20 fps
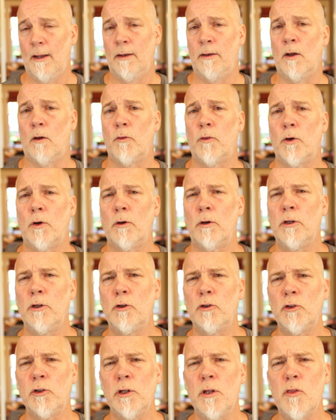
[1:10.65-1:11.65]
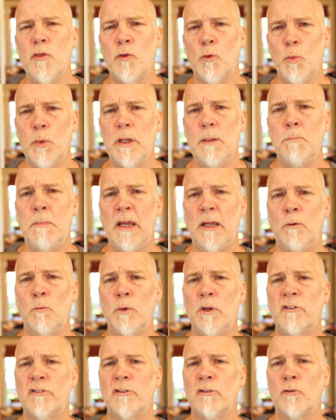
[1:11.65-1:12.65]
Now, there are usually three main
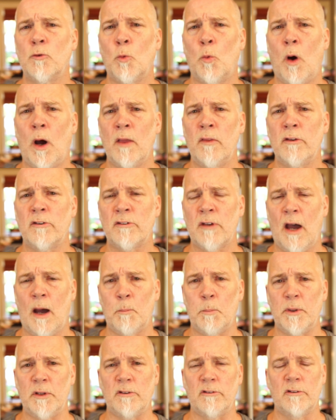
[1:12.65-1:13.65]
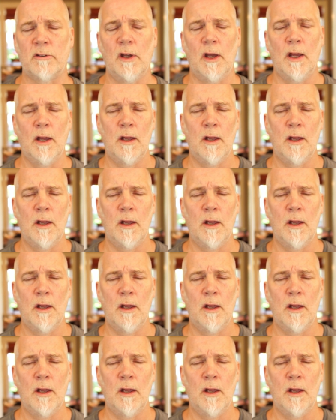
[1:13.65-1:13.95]
reasons why this happens.